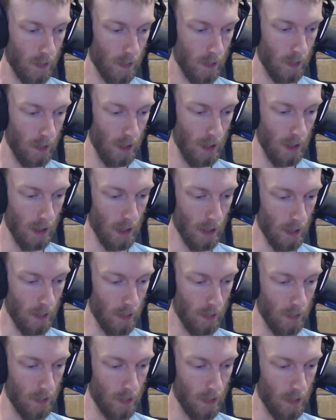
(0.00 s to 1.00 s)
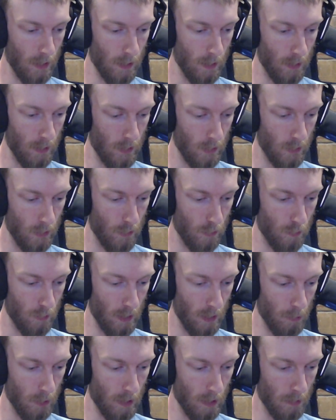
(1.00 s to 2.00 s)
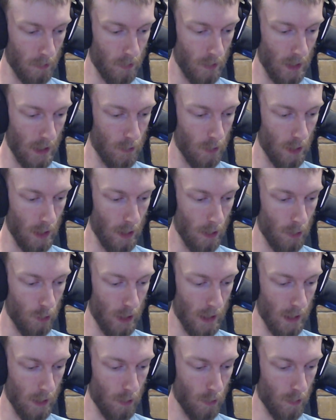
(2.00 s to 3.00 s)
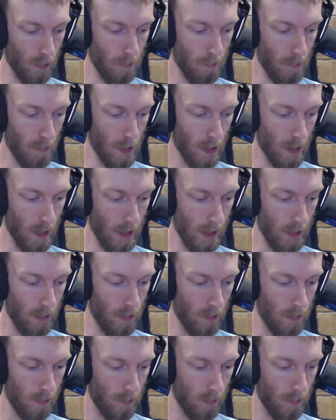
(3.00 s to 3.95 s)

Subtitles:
Yeah, that does 20 more damage for each energy on mine.